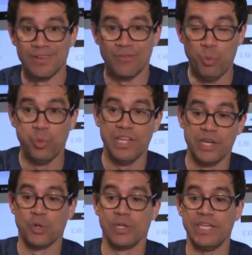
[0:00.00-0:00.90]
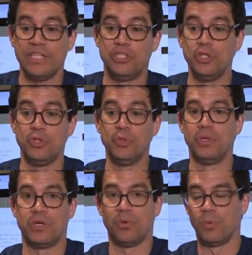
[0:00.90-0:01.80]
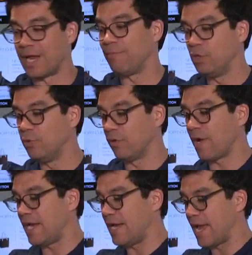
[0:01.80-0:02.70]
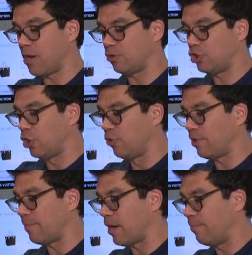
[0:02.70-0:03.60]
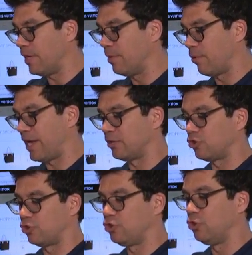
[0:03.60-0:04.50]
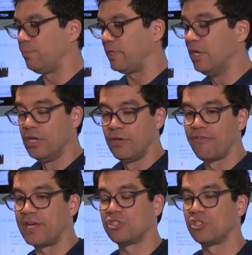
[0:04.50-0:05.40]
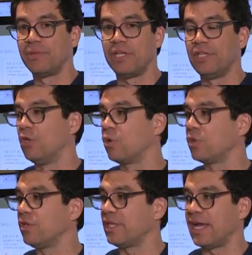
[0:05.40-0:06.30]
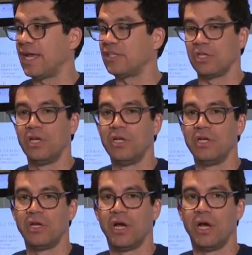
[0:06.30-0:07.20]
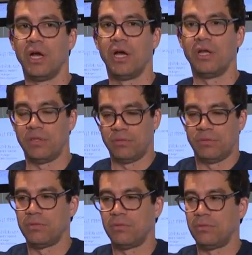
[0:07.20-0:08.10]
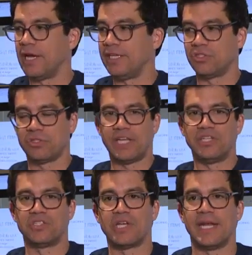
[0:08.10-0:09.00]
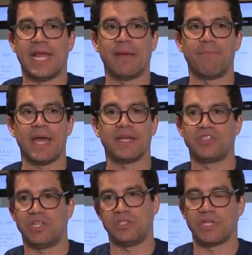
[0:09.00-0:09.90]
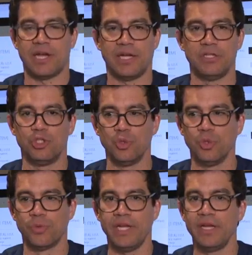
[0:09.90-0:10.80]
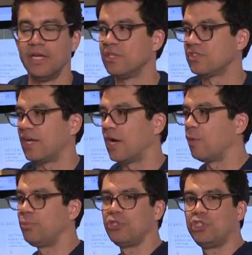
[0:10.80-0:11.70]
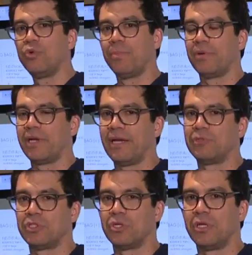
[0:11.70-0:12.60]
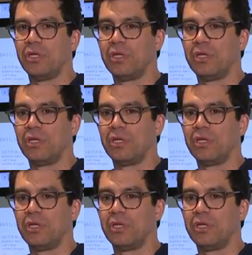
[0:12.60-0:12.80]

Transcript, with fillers: literally do what I'm doing right now, show them how big brands are stupid. Find somebody locally that has a, a nice, they design handbags, they design jewelry, say, I'll put you up on Amazon.